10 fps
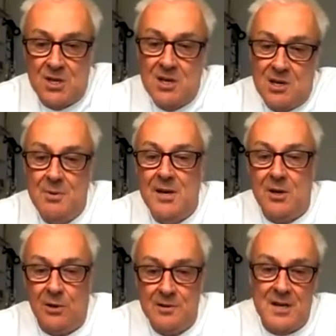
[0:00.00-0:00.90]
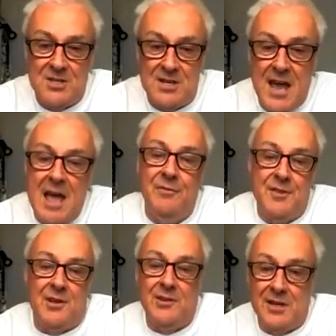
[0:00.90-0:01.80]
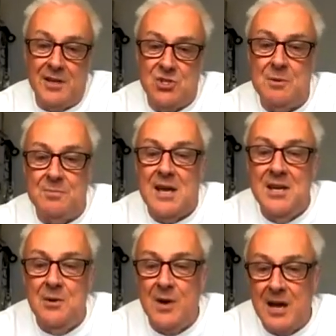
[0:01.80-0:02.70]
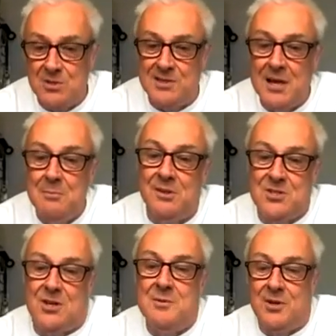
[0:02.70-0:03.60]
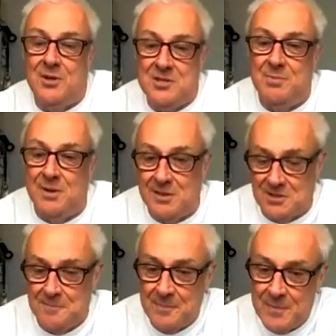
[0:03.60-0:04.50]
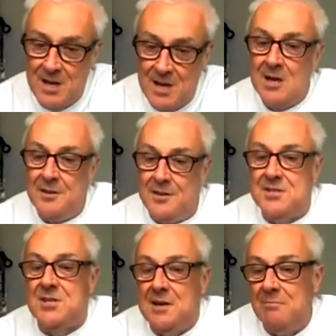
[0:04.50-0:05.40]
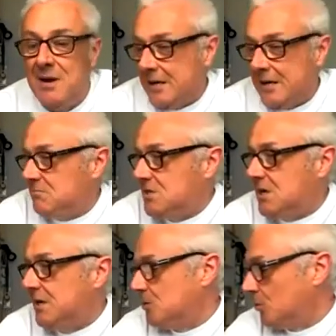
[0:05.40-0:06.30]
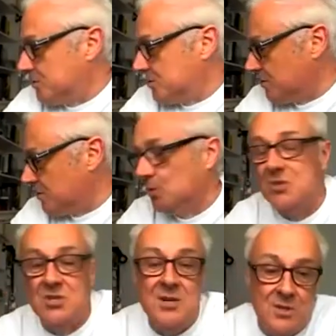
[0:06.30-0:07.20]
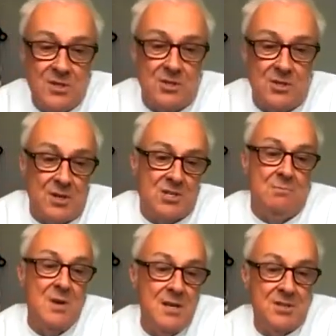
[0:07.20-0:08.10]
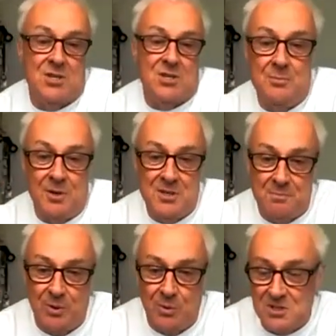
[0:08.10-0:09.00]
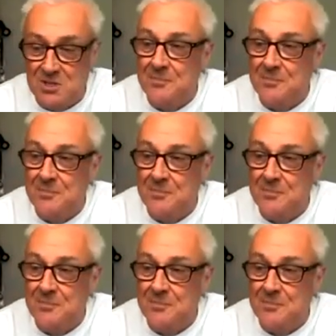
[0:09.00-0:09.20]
And being Olivetti, everything they shipped anywhere was labelled typewriter parts. This came back to Acorn's goods inwards, addressed to me as typewriter parts,